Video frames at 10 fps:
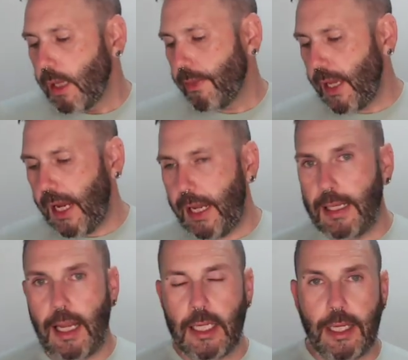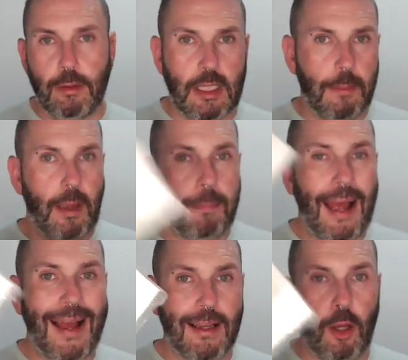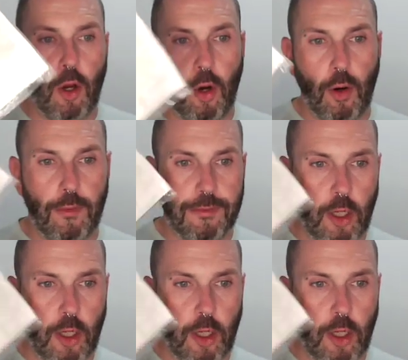Then I used up a pack of